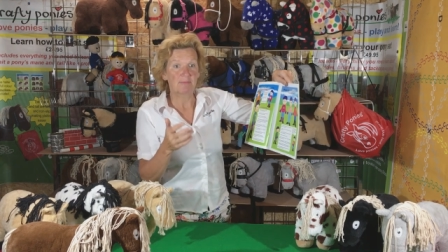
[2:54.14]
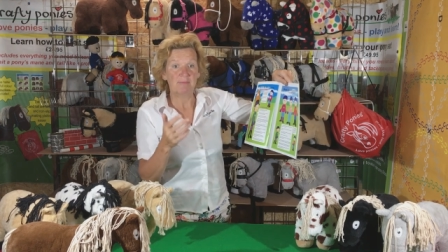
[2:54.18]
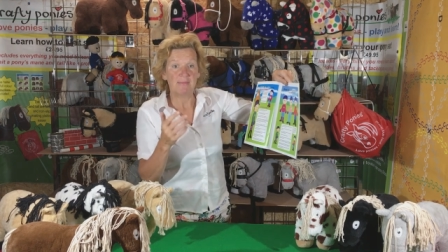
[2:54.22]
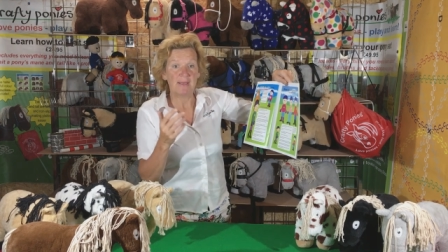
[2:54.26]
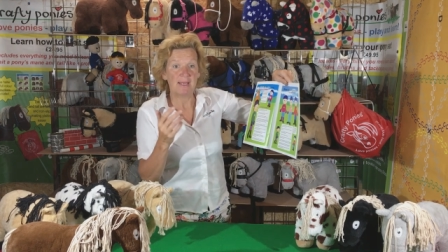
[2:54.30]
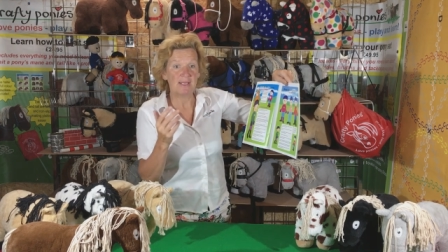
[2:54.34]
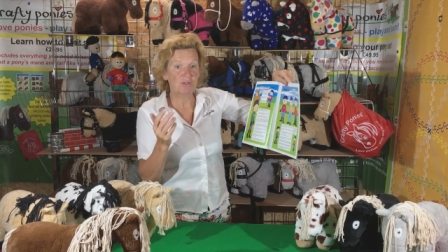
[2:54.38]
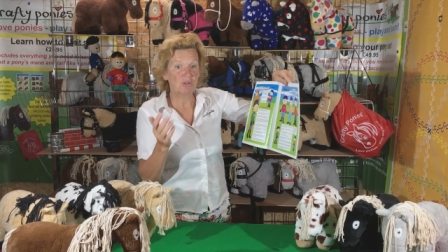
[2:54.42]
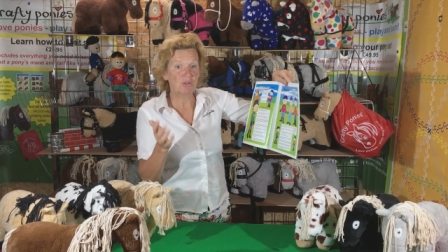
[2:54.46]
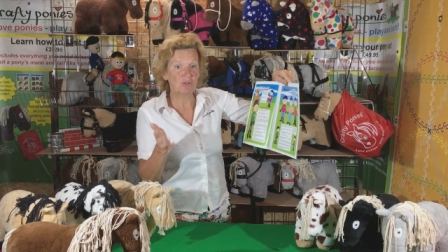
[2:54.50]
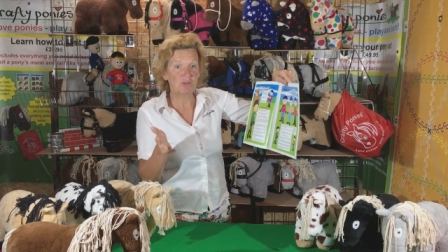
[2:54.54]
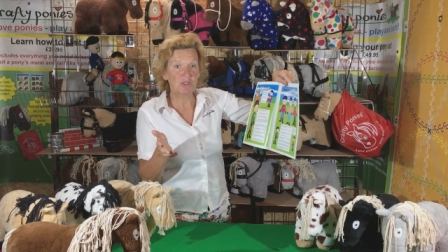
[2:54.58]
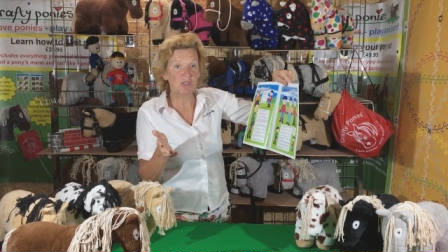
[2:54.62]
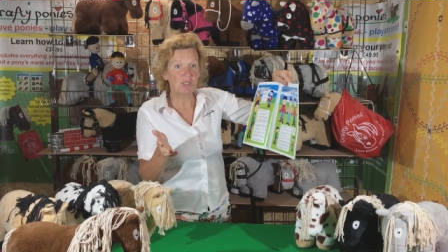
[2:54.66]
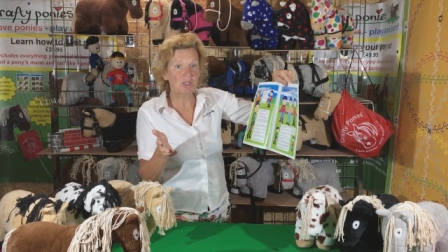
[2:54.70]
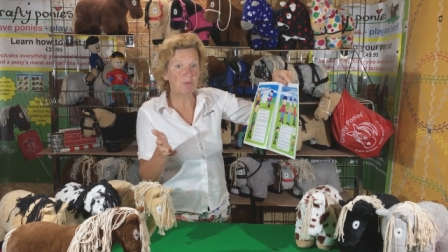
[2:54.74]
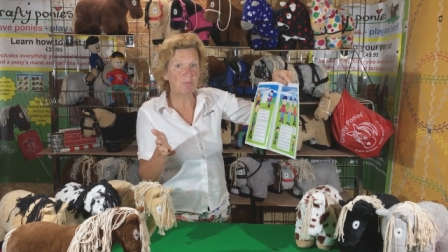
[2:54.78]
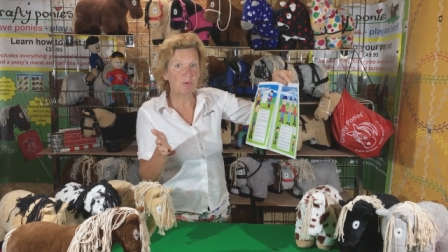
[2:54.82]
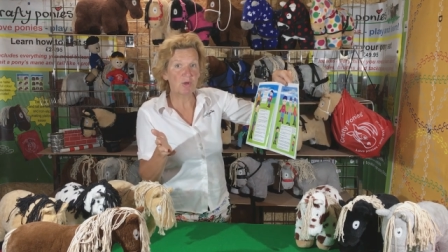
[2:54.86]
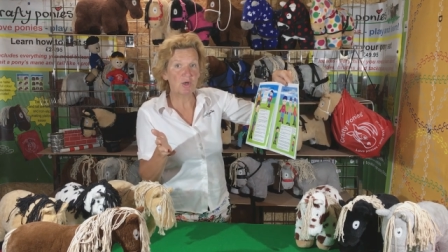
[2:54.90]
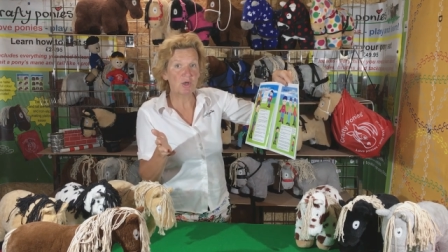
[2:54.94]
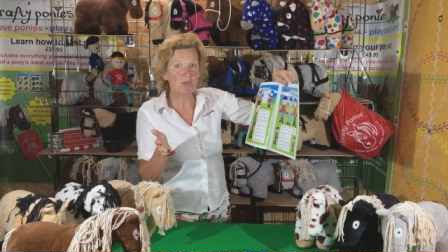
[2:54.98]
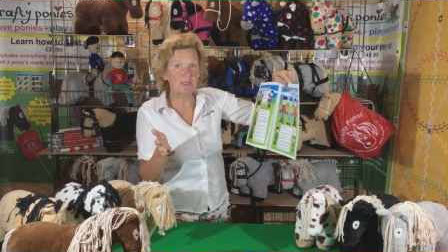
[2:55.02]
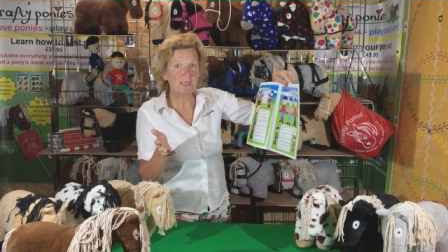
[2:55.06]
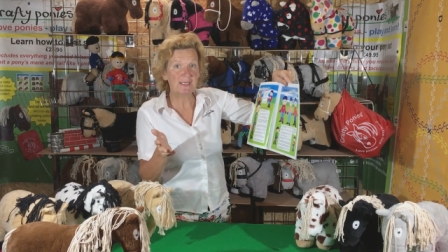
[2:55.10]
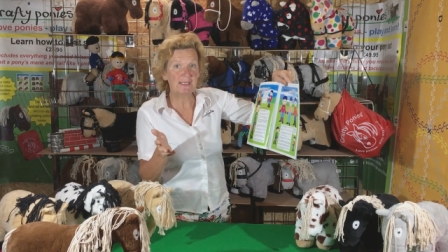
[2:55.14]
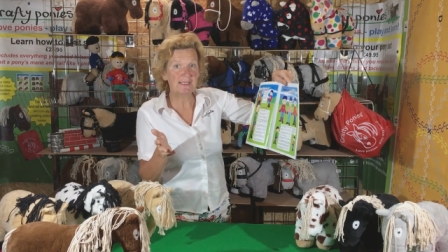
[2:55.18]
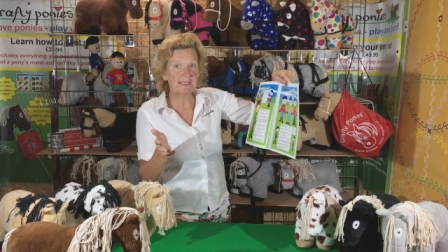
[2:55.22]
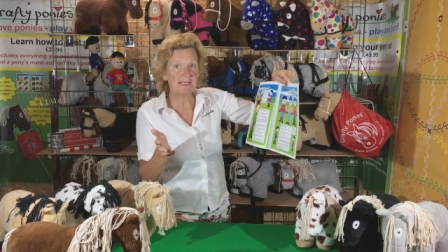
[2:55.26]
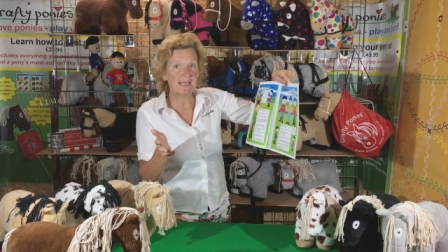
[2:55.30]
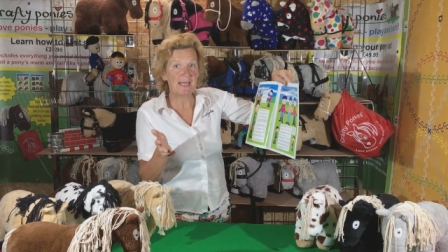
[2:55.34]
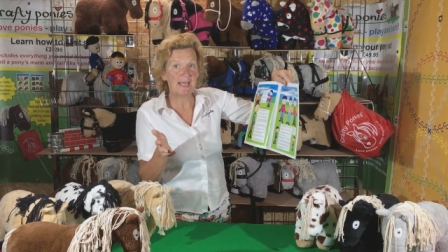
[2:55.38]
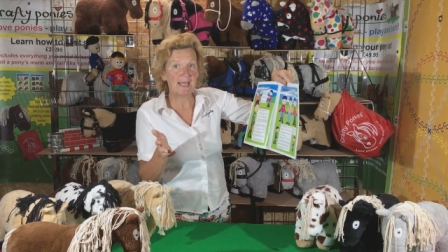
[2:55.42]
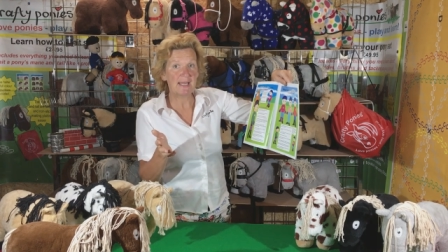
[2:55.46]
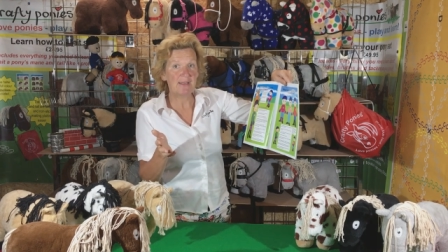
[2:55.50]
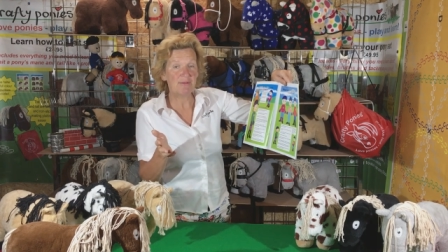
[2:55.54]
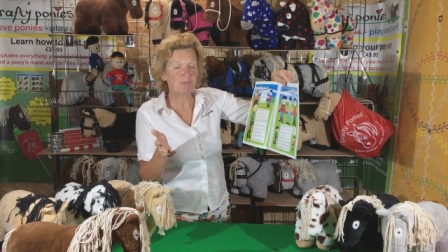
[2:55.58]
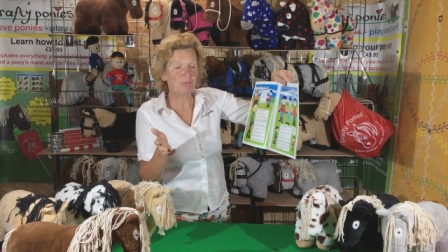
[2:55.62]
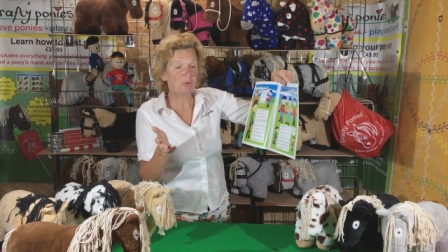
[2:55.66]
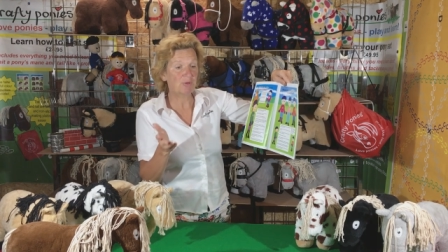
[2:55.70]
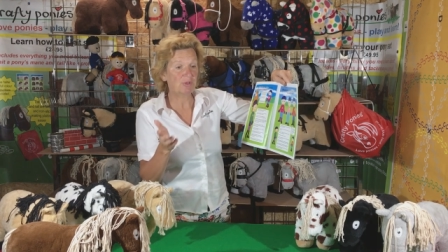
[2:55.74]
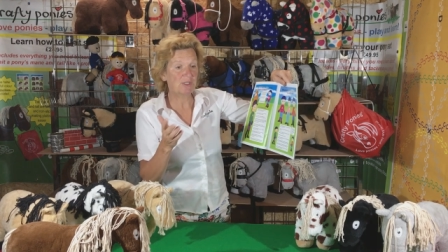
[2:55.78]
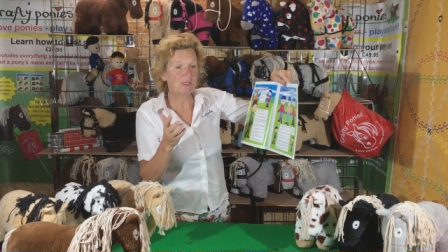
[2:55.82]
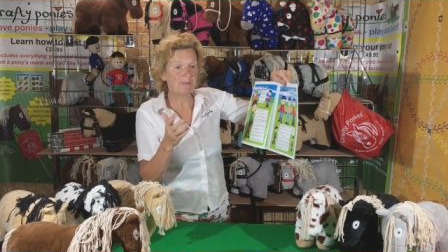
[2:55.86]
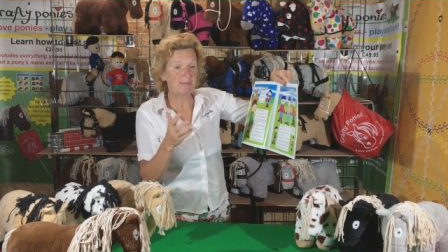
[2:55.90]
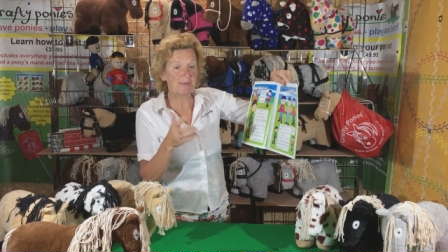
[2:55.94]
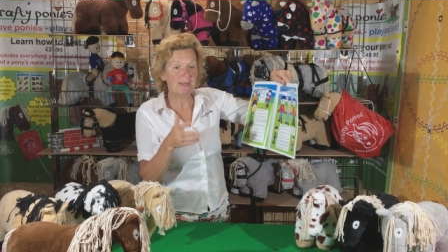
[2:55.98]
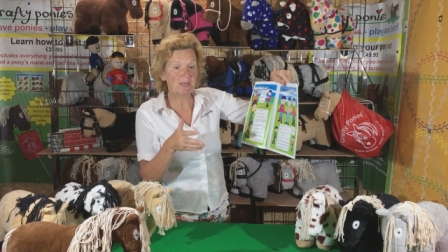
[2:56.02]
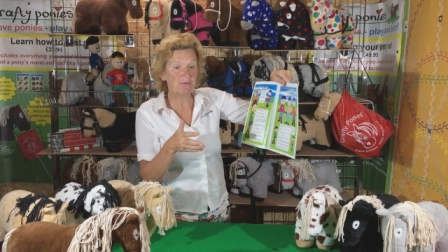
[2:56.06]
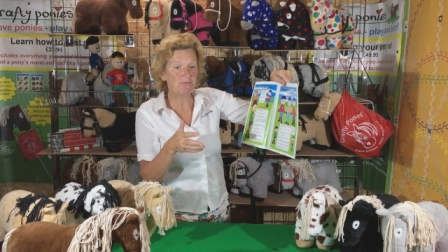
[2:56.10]
make sure that your pony's safe,
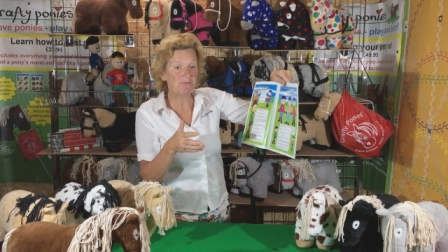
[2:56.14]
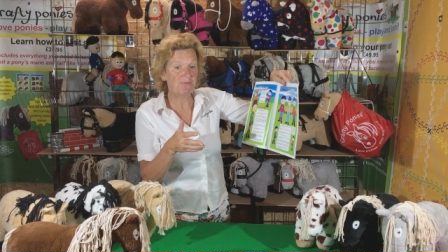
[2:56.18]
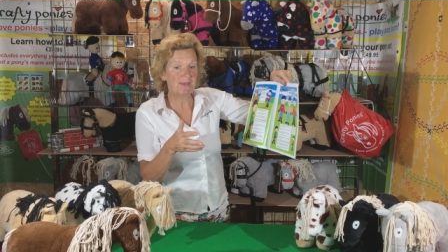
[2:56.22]
put him in a